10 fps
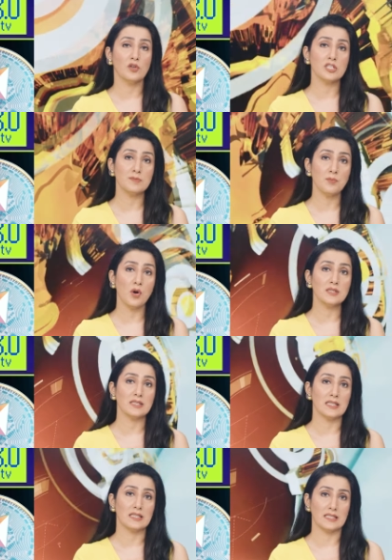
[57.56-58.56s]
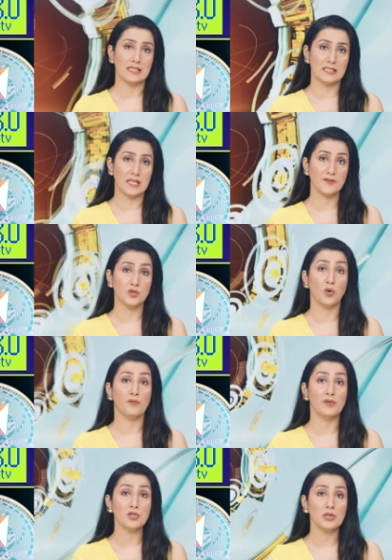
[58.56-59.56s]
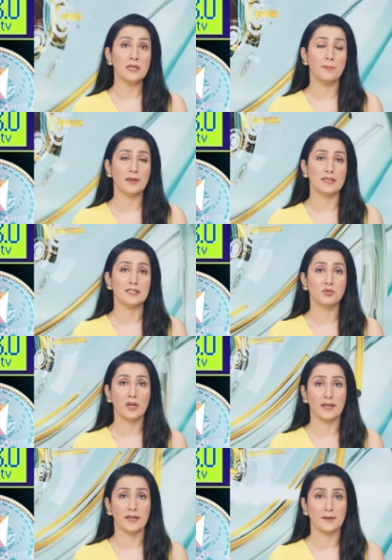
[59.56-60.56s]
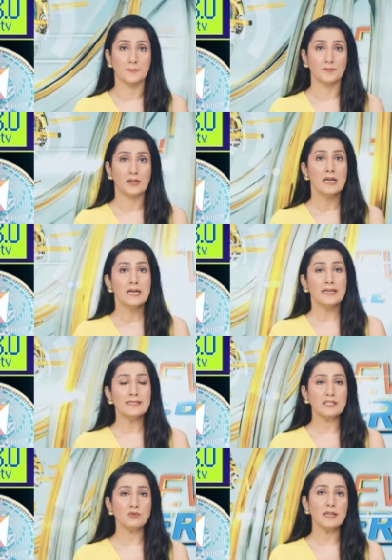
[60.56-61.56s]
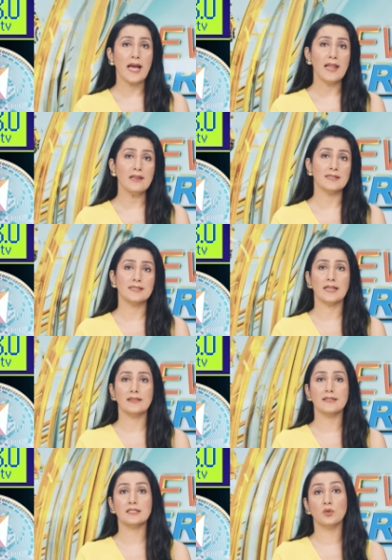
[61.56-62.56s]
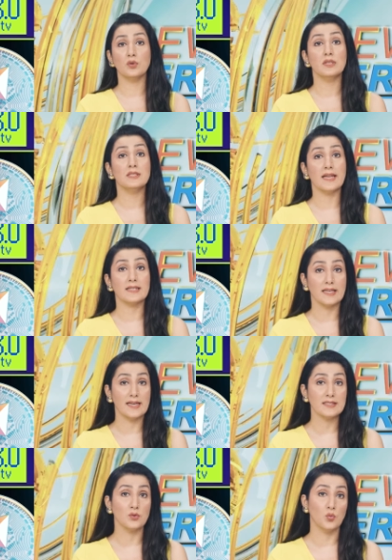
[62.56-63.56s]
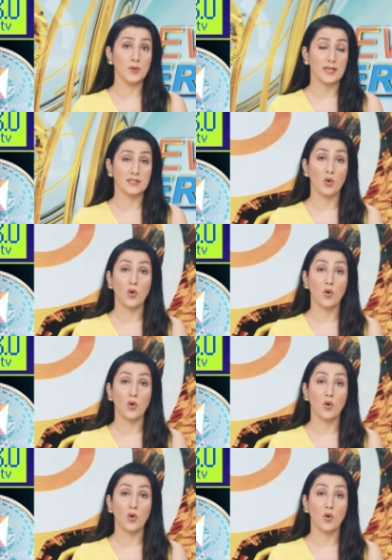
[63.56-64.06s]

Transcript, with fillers: for the spot Ether ETFs to officially begin trading. Industry analysts say this could take days, weeks,